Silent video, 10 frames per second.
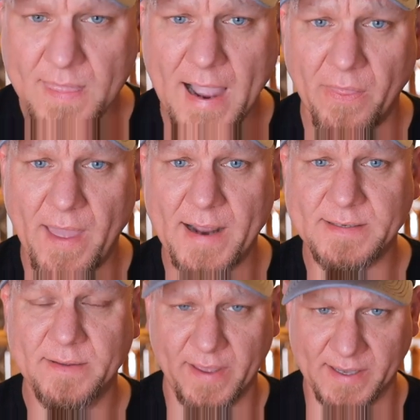Now
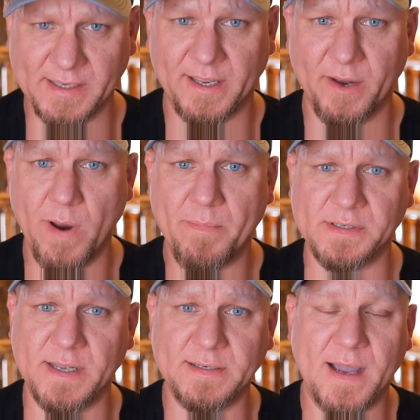that, like I said, can
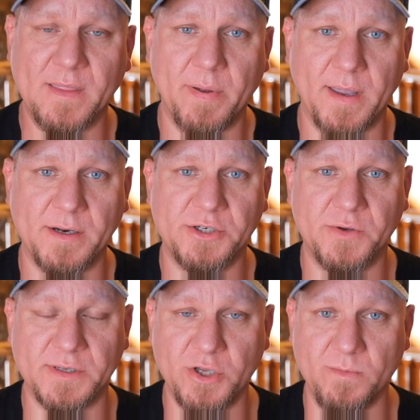represent on the page
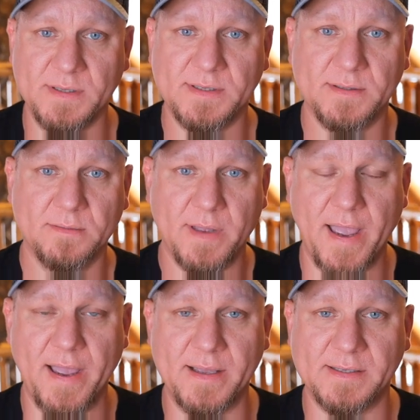to us humans
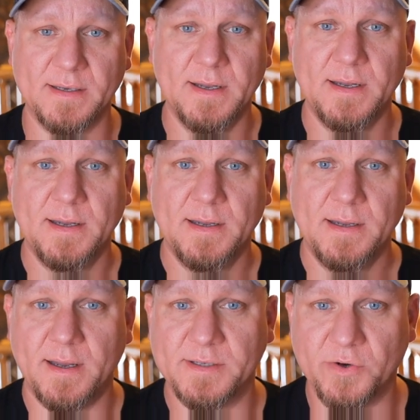as
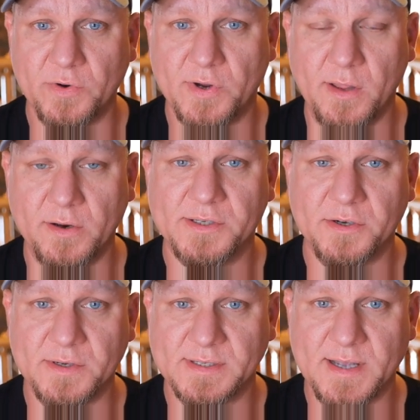a certain color,
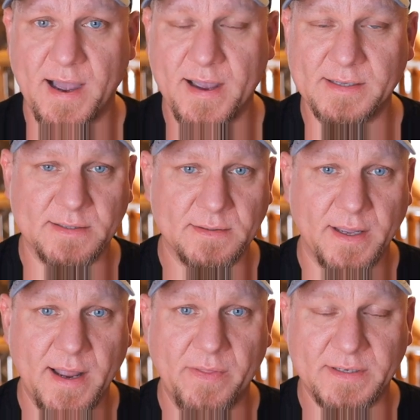certain size, and
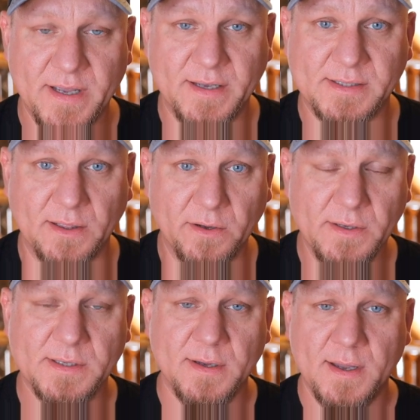how the text
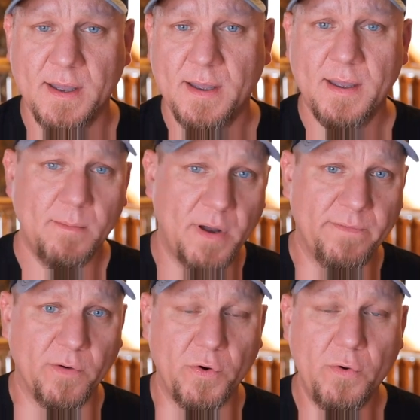looks.
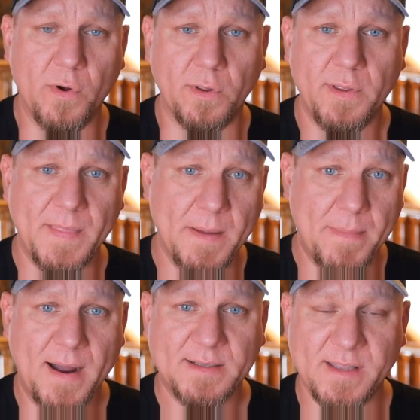But for Google and the
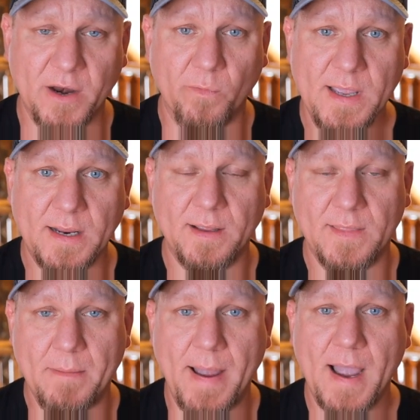bots that read it
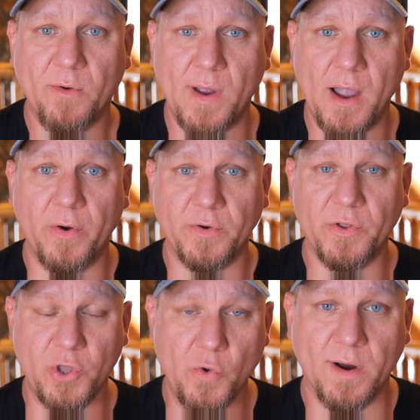in the
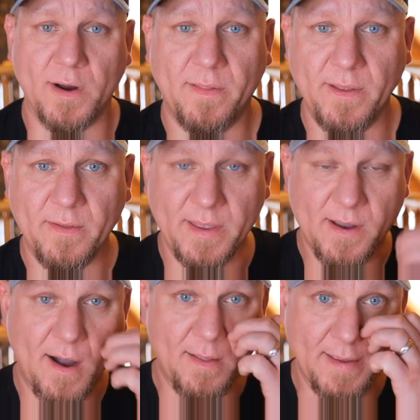background, you are clearly
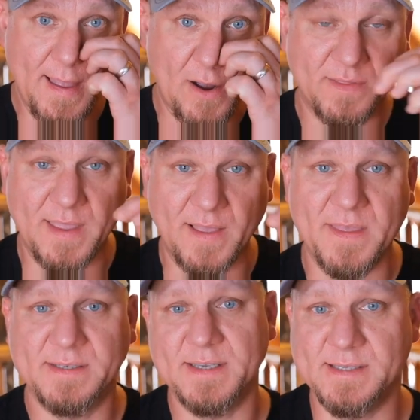calling out that
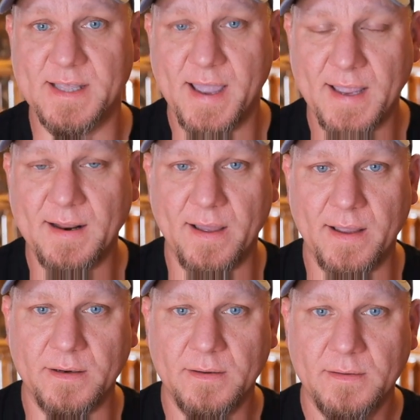this is the
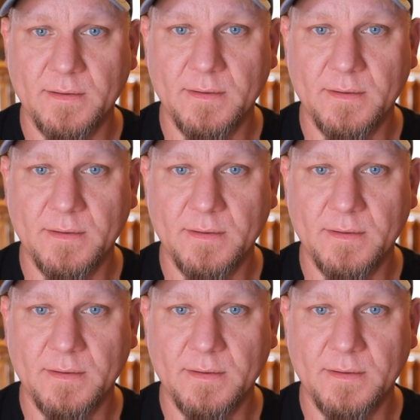headline